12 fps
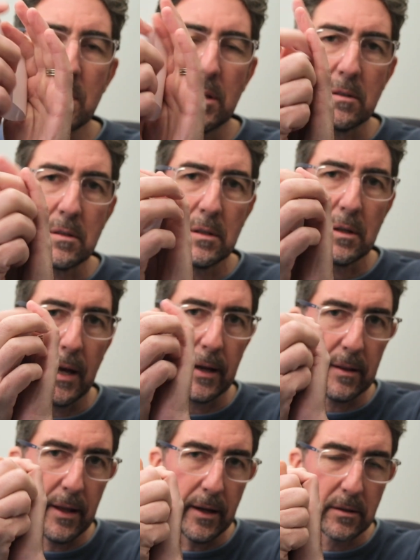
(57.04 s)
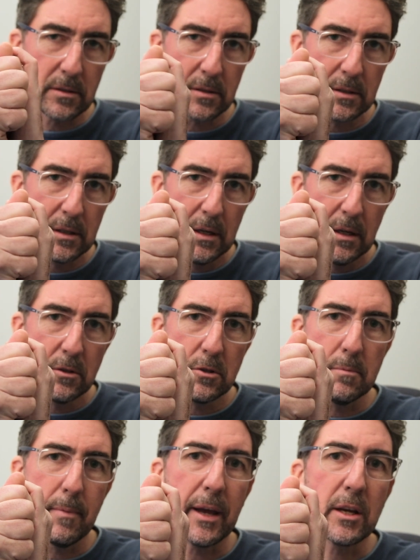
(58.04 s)
it like that to
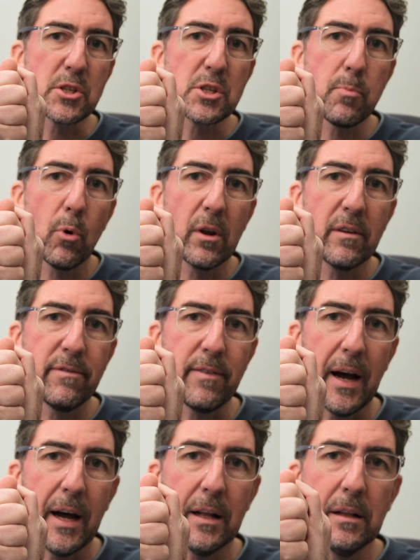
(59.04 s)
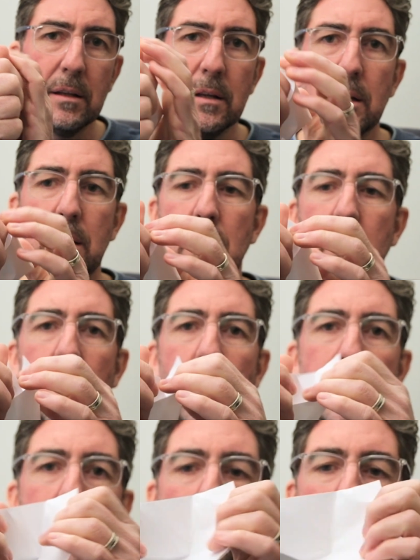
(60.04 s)
make a smaller file,
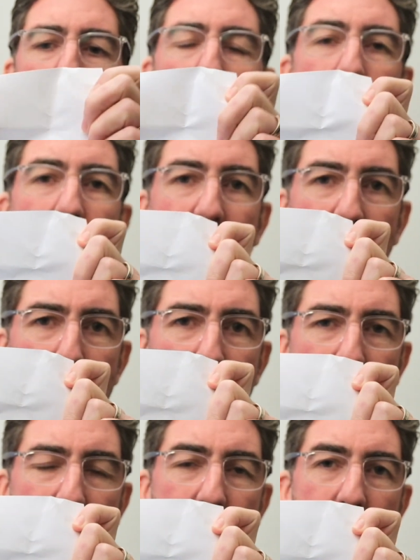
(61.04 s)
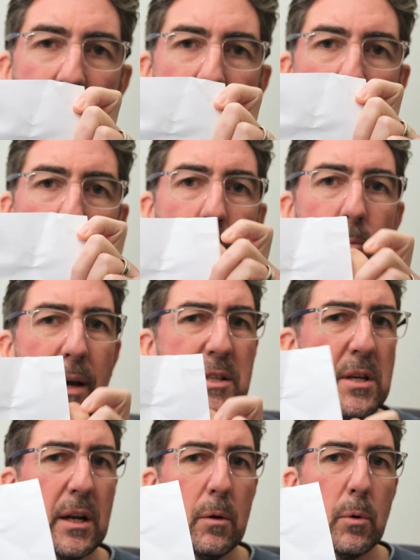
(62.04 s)
and then we open it up again, and
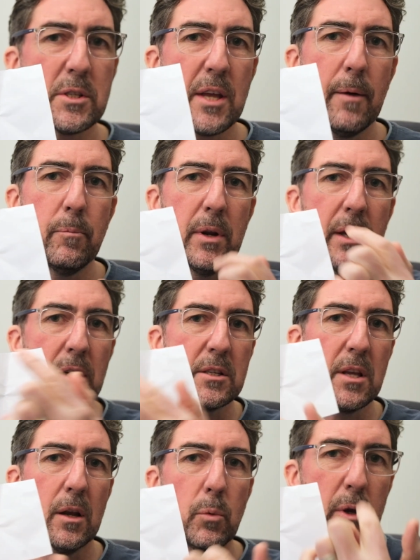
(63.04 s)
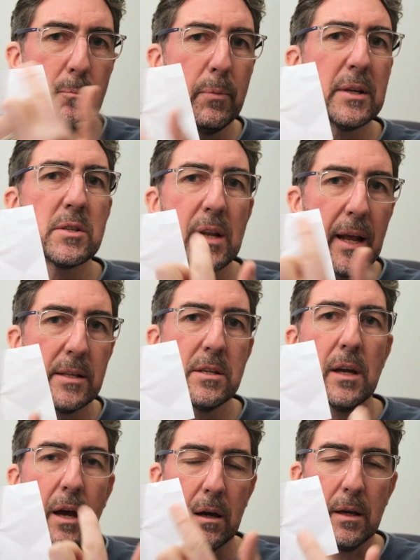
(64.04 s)
basically what's happening is that
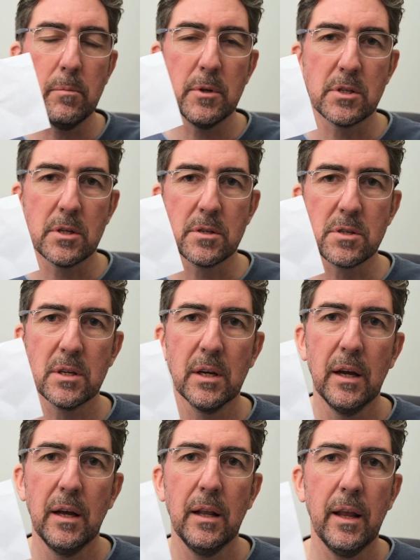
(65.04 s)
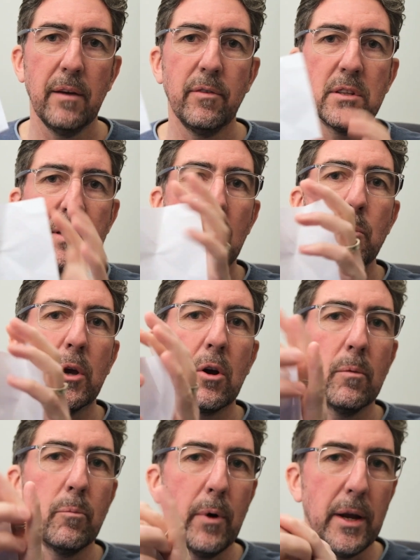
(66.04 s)
pixelating our images every time we
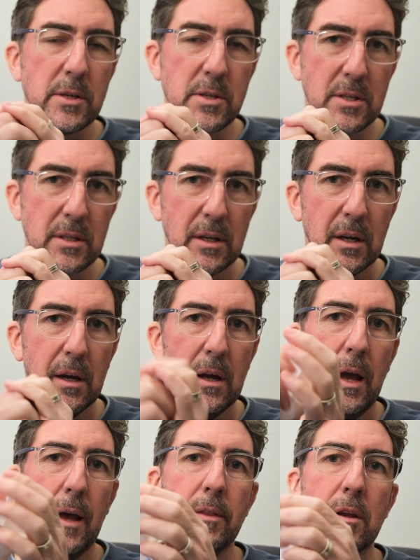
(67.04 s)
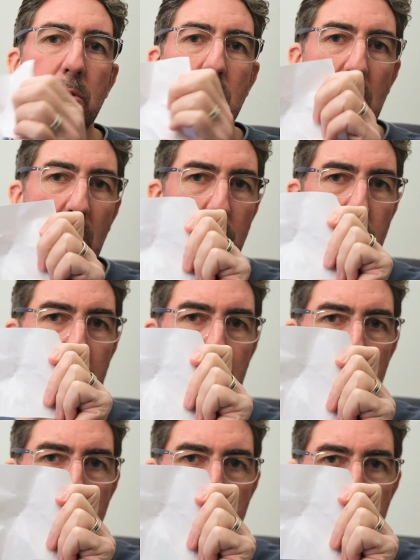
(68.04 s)
compress and then reopen the
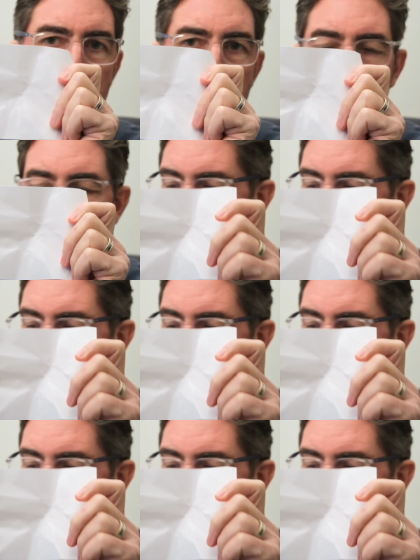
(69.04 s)
images.